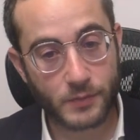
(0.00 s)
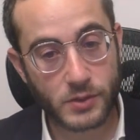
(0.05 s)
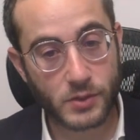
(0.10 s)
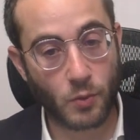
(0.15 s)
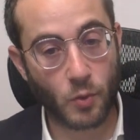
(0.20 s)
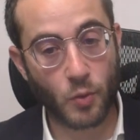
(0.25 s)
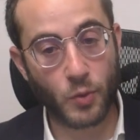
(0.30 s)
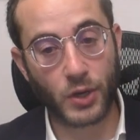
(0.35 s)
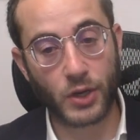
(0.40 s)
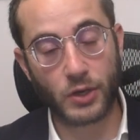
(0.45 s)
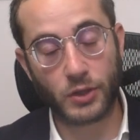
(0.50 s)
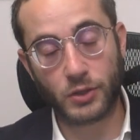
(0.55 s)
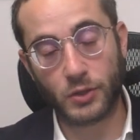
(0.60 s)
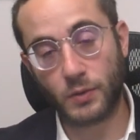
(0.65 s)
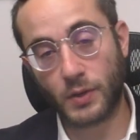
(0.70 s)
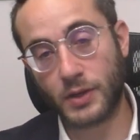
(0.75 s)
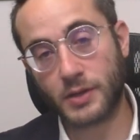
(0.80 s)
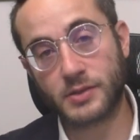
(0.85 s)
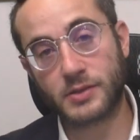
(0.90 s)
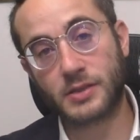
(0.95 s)
So what we're going to
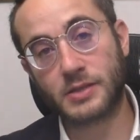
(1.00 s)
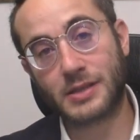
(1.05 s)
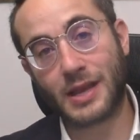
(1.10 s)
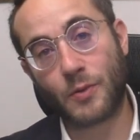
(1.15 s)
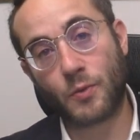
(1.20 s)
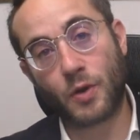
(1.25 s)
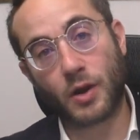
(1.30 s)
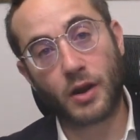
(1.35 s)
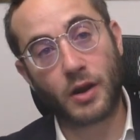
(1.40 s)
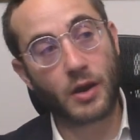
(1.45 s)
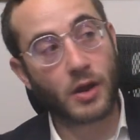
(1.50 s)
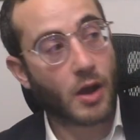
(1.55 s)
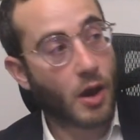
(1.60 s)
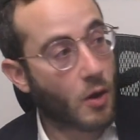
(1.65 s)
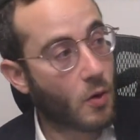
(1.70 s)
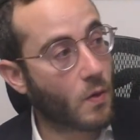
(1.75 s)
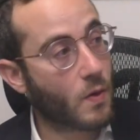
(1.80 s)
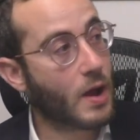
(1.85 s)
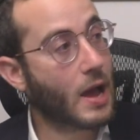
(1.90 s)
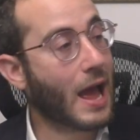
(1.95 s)
do is, is that we're going to
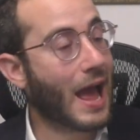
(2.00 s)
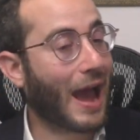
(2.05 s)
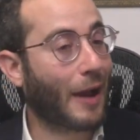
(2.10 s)
go